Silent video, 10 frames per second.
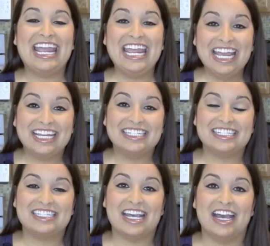And
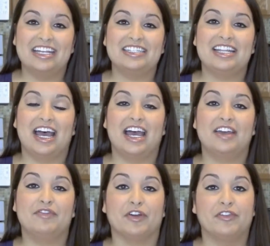it says
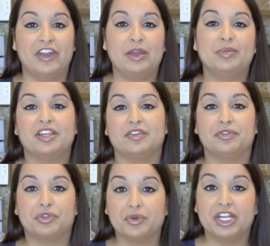that for a family of
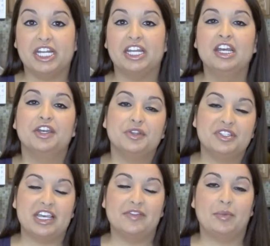three, you'd
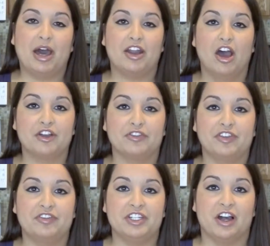save about
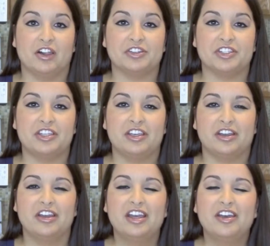$150 a
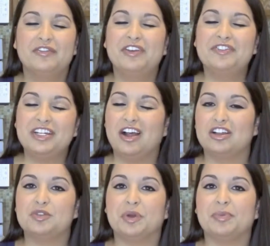year.
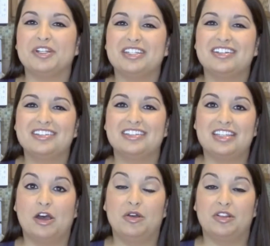$50 per person doesn't
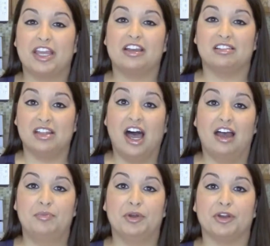sound like a
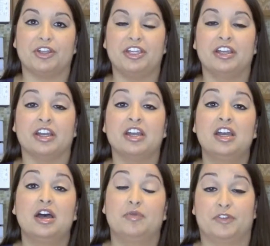lot per year.
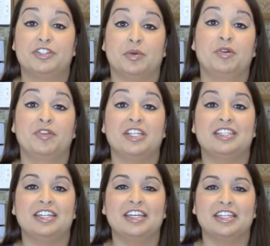For some of us,
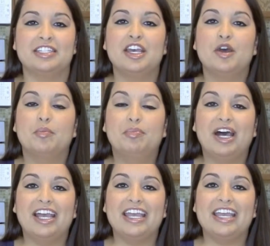it is,
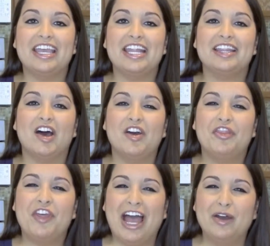but the
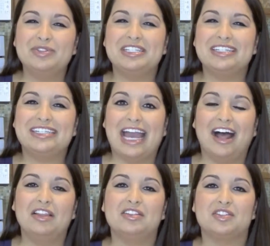thousand
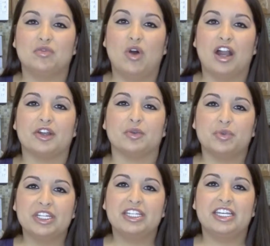gallons of water
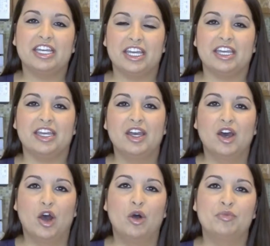really hit
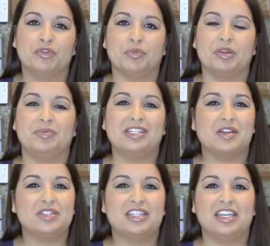home for me because
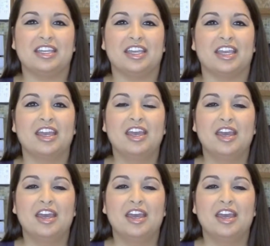I was thinking,